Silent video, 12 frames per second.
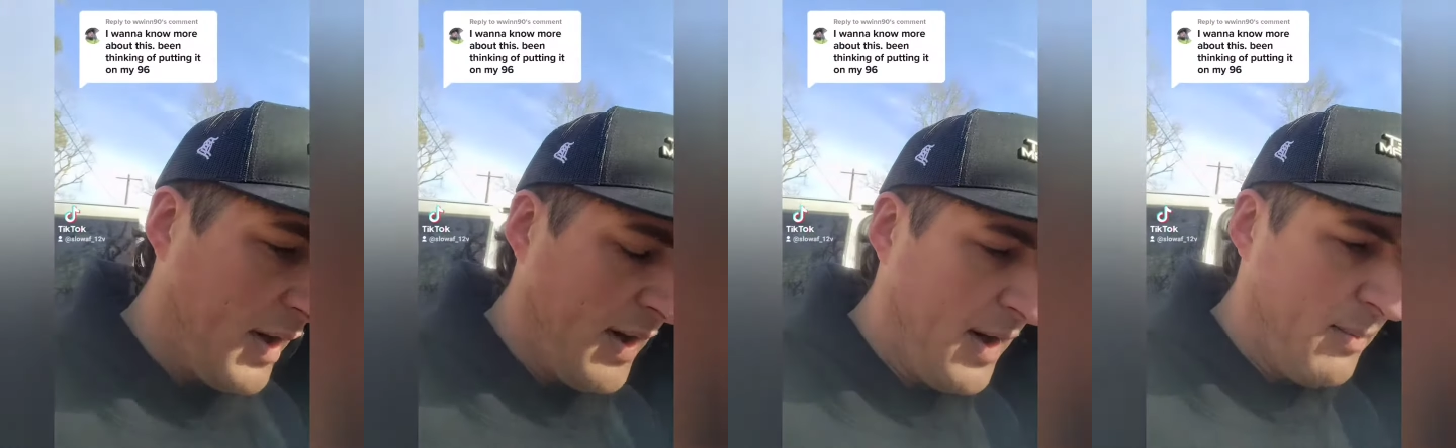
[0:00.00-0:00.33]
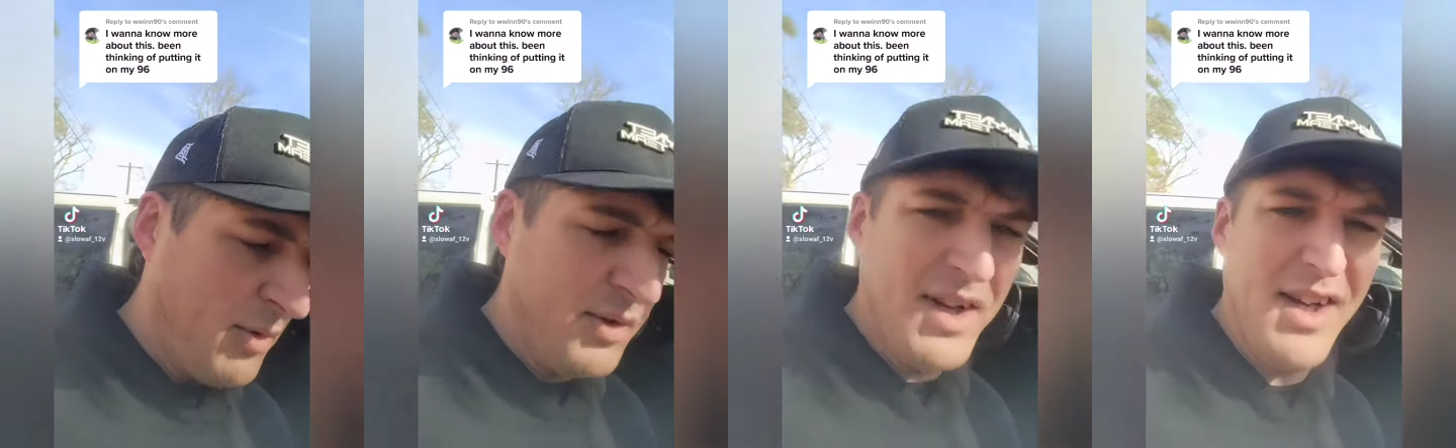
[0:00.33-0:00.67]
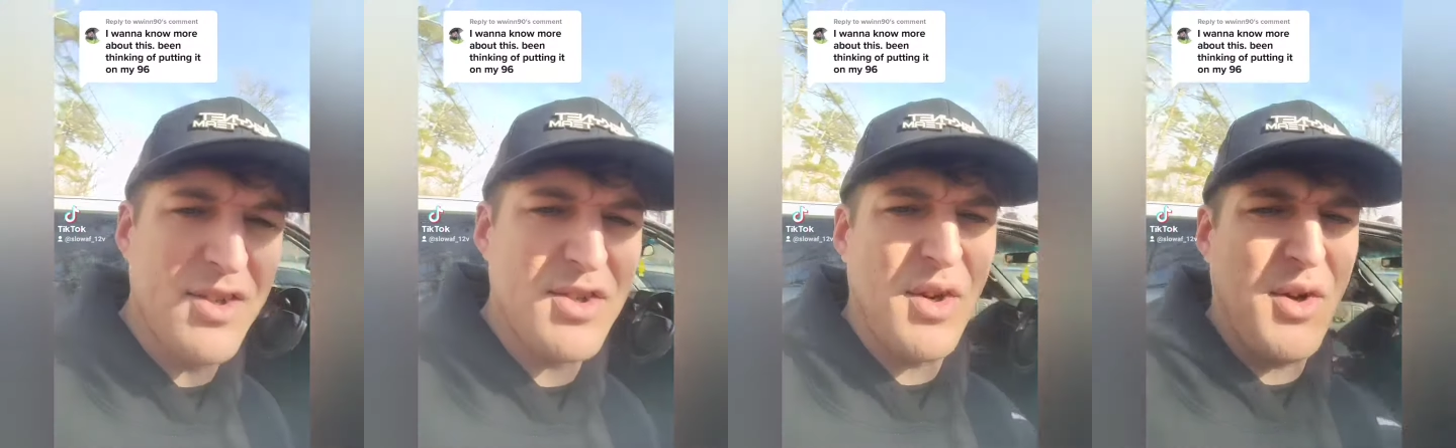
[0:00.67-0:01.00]
um, on the
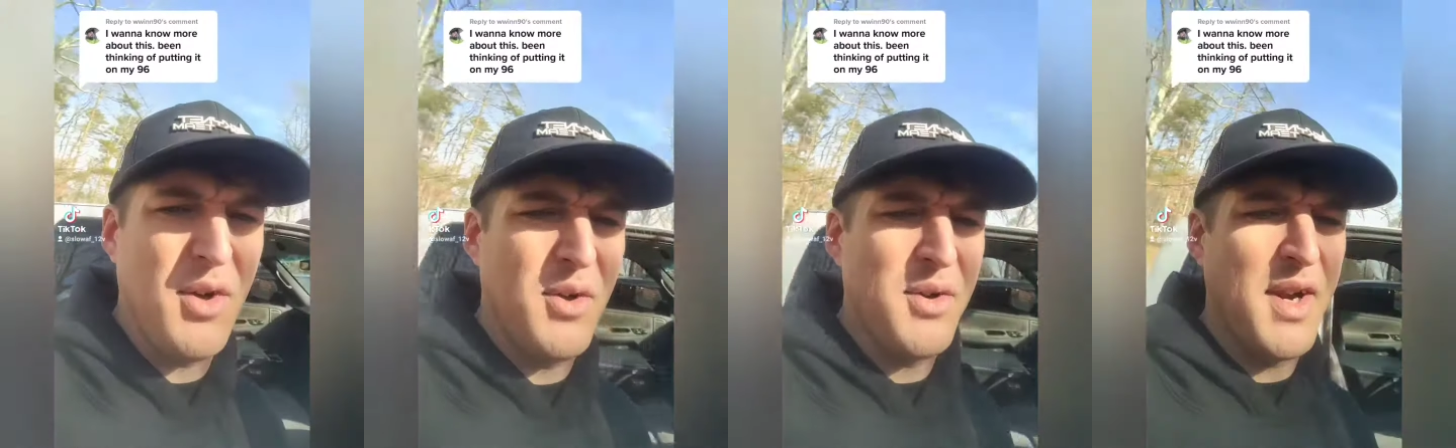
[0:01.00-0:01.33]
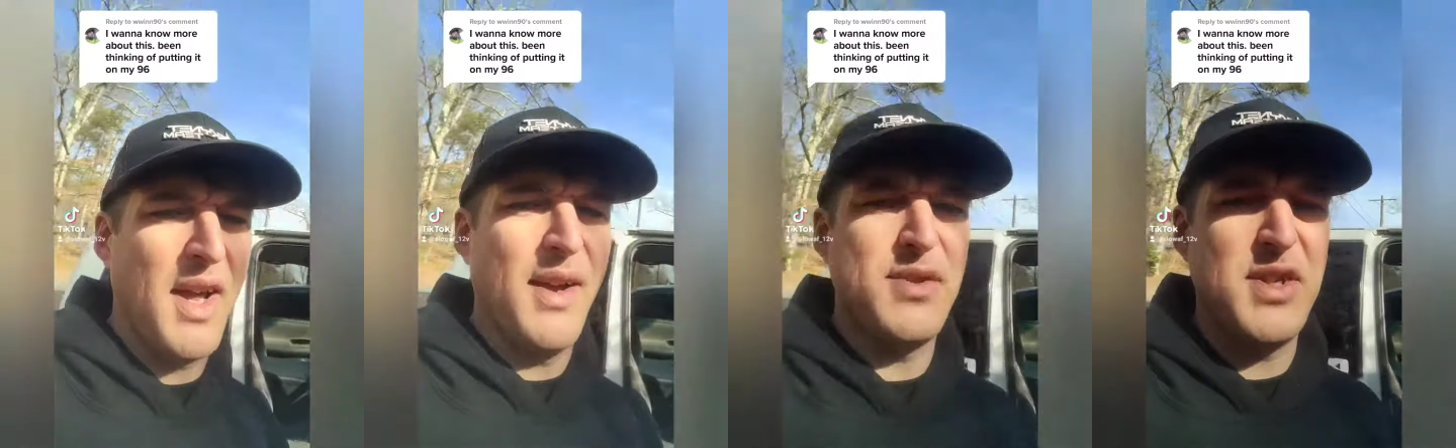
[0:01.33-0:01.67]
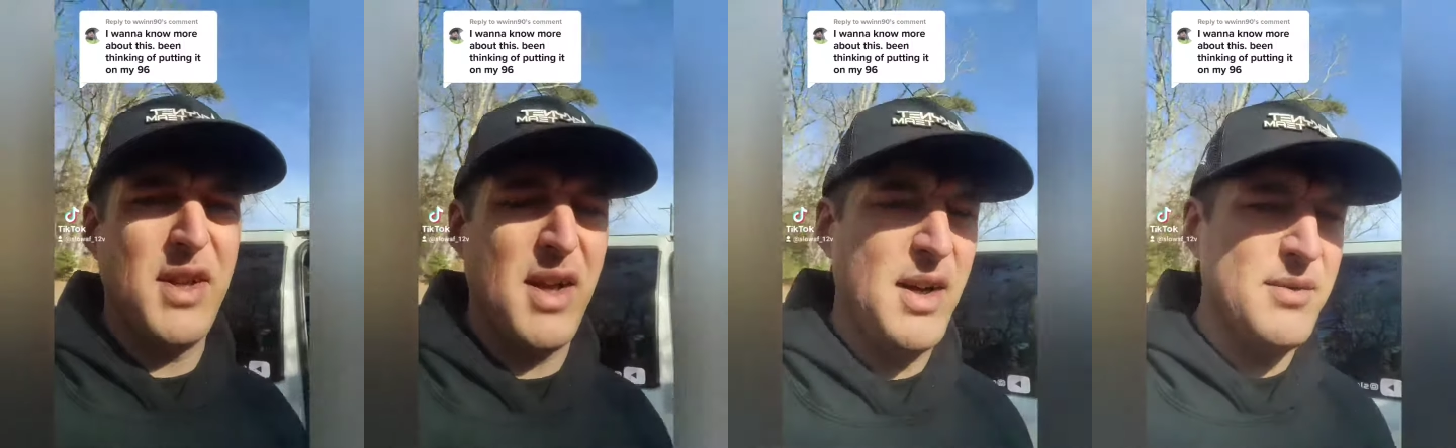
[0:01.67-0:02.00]
install on
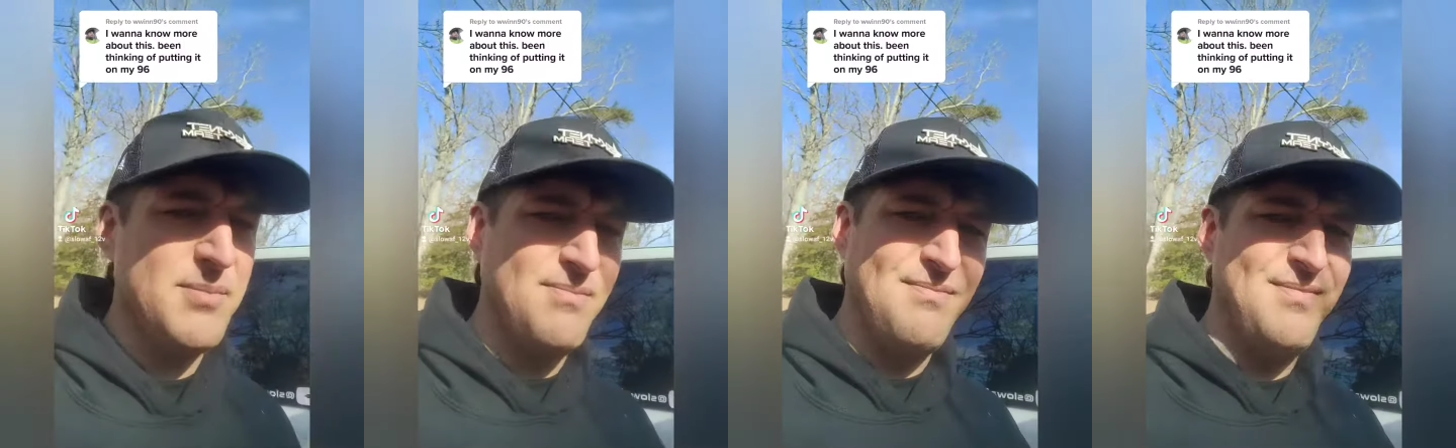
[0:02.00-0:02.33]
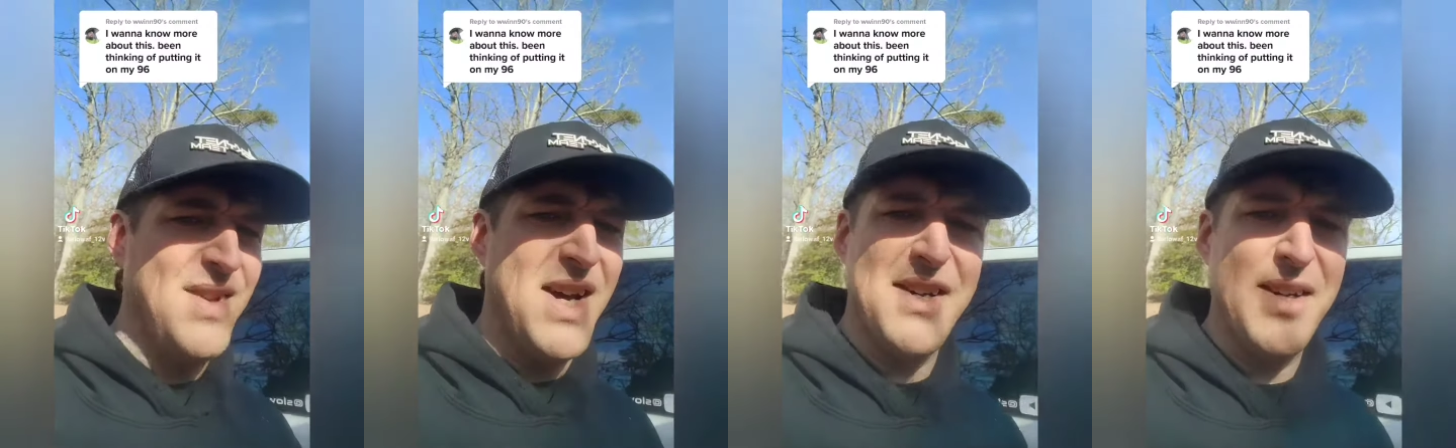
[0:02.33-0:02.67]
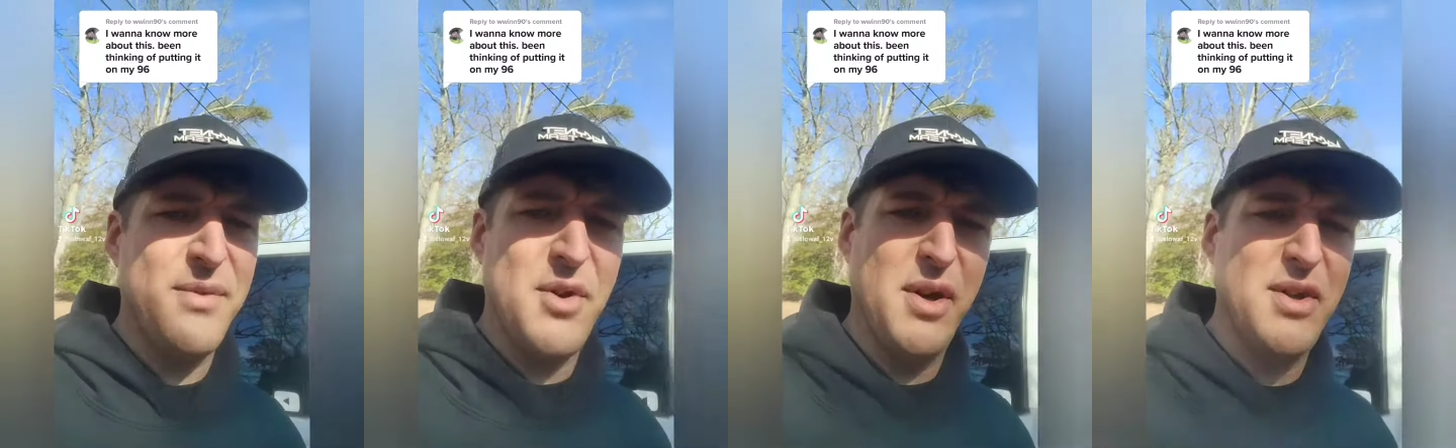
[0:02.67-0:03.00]
AFC Live, not a
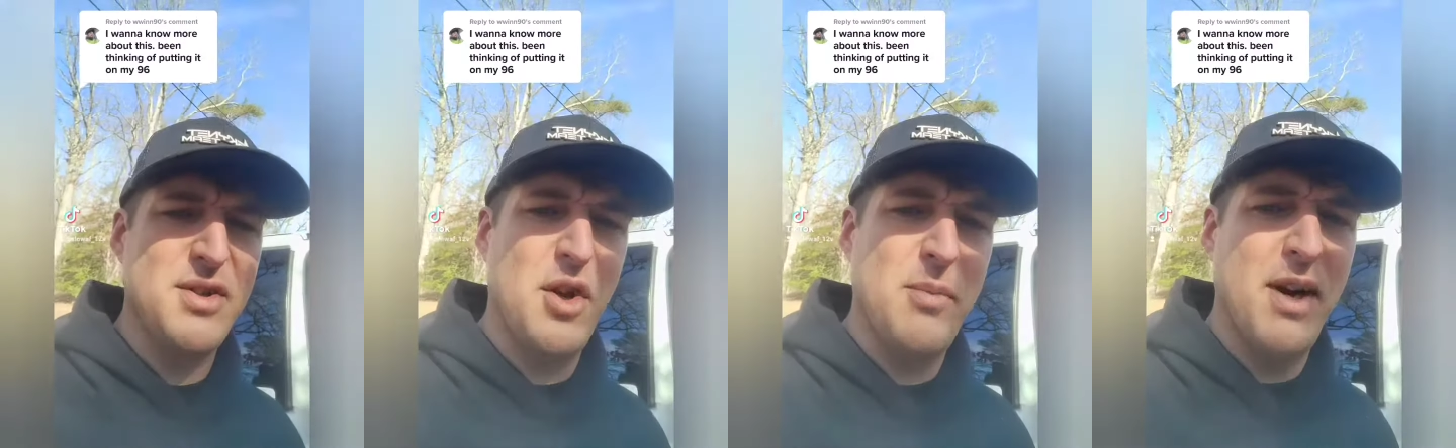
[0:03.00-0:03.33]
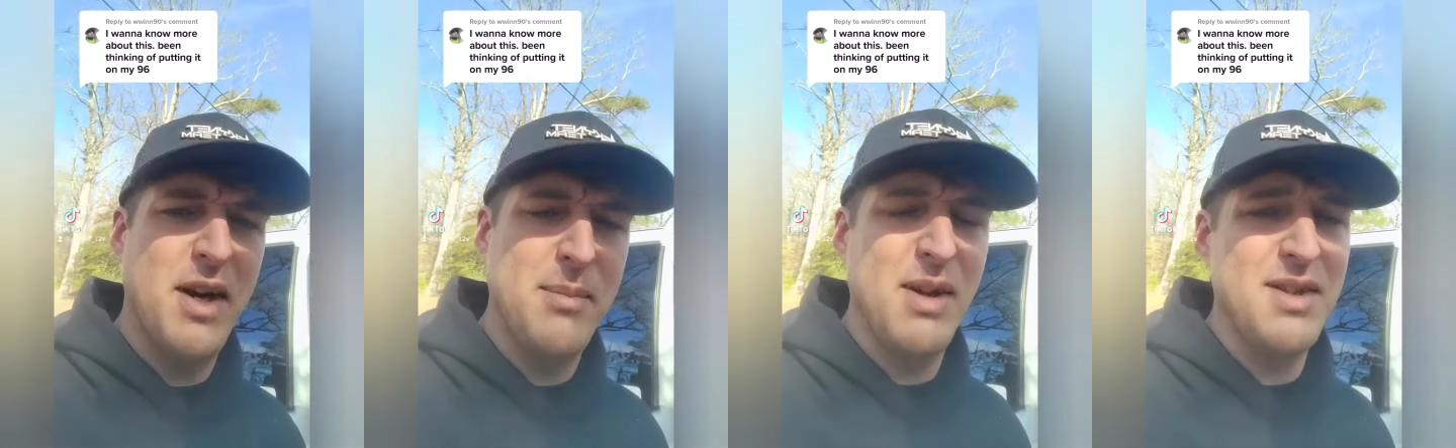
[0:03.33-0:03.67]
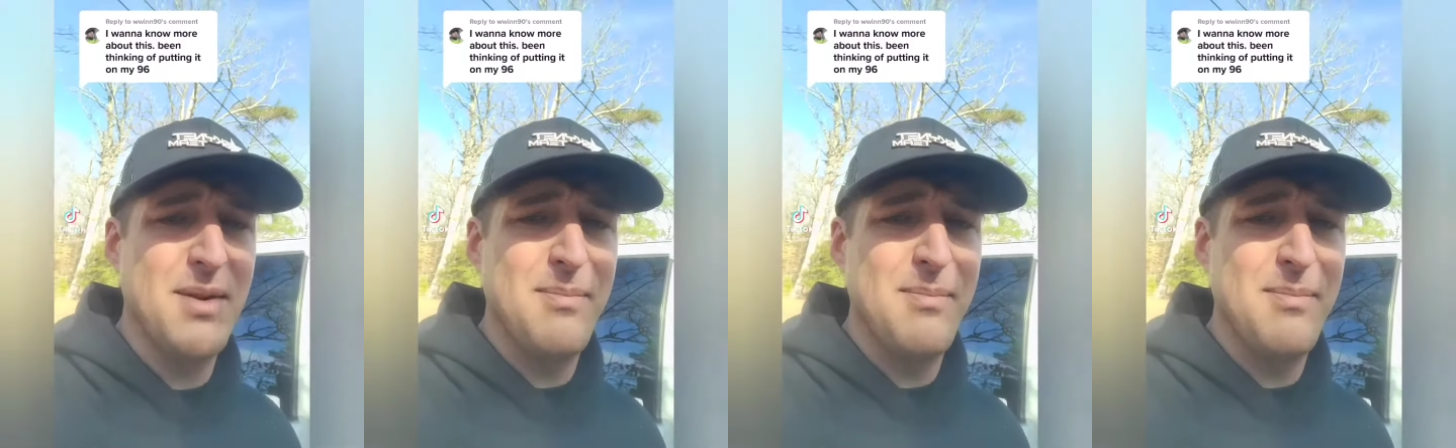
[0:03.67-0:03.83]
difficult install by any means.